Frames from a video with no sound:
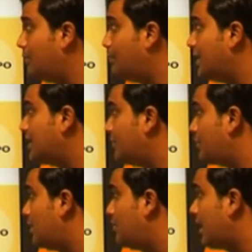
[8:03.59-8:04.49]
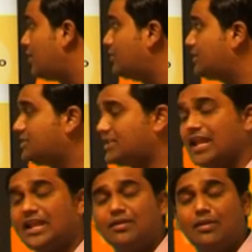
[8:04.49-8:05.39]
picked up a minority
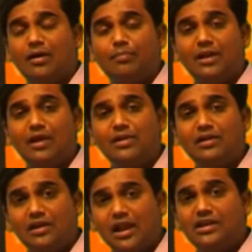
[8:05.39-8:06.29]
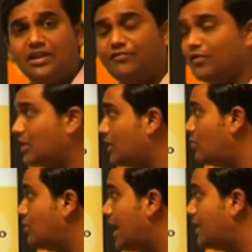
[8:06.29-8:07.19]
stake in Piramal Realty for
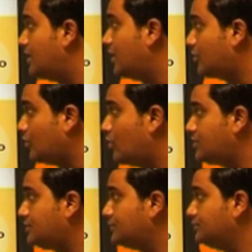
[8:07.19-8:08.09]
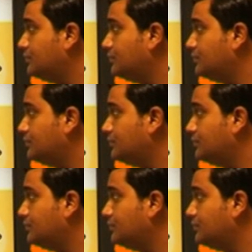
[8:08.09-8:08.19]
around 900 crores.